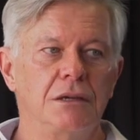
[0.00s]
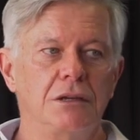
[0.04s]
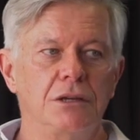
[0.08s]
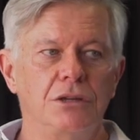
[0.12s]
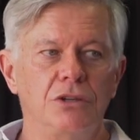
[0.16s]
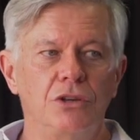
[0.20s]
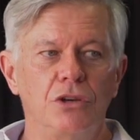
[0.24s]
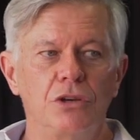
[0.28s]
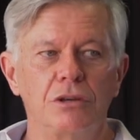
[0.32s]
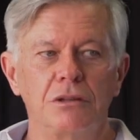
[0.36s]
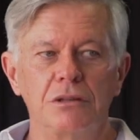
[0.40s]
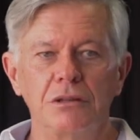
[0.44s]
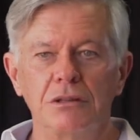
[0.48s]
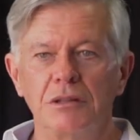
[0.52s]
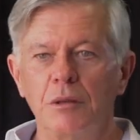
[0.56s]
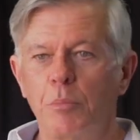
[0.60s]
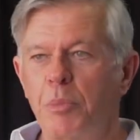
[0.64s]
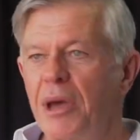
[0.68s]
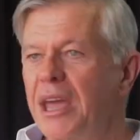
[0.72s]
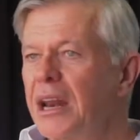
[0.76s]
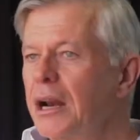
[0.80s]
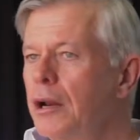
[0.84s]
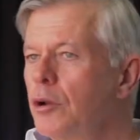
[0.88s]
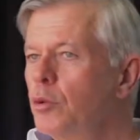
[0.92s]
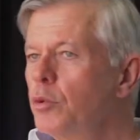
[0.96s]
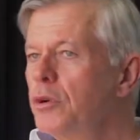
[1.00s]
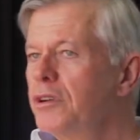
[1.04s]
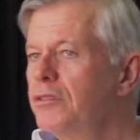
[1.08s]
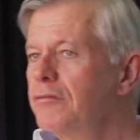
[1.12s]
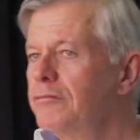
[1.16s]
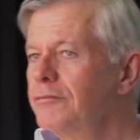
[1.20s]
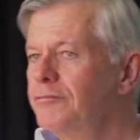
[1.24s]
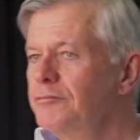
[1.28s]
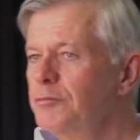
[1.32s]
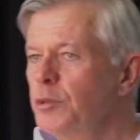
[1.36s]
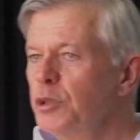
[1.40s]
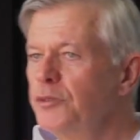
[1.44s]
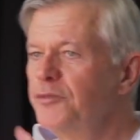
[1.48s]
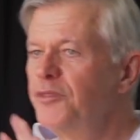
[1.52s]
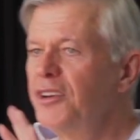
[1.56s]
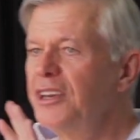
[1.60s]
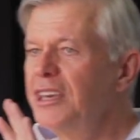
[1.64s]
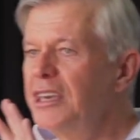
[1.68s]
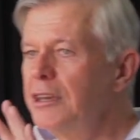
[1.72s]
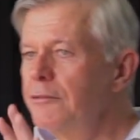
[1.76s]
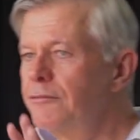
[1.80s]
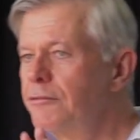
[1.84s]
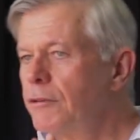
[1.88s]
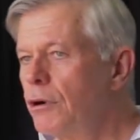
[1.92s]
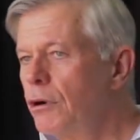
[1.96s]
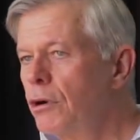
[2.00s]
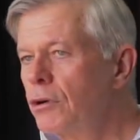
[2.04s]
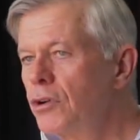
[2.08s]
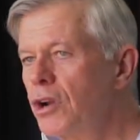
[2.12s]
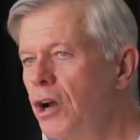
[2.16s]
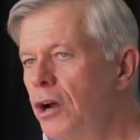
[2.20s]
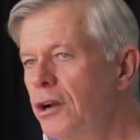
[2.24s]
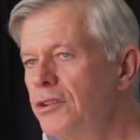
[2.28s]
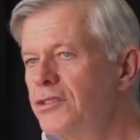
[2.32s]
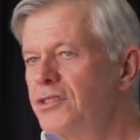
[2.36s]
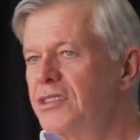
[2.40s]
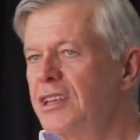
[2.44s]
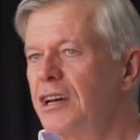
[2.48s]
The panel will forgive wrong notes.